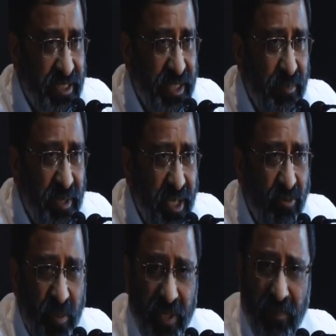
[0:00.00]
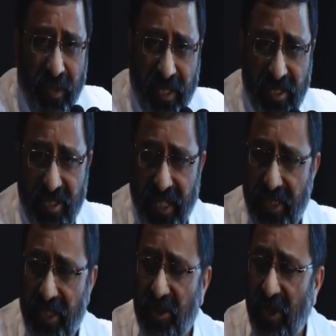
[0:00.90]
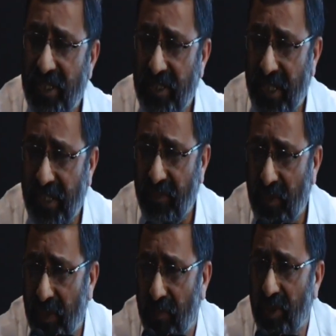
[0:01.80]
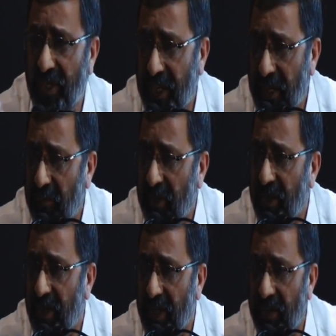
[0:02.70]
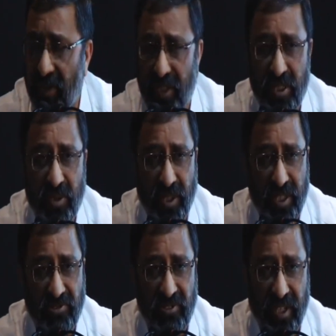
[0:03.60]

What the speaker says: catch them young would be the better strategy. So I started with Prabodh Academy, dealing with the student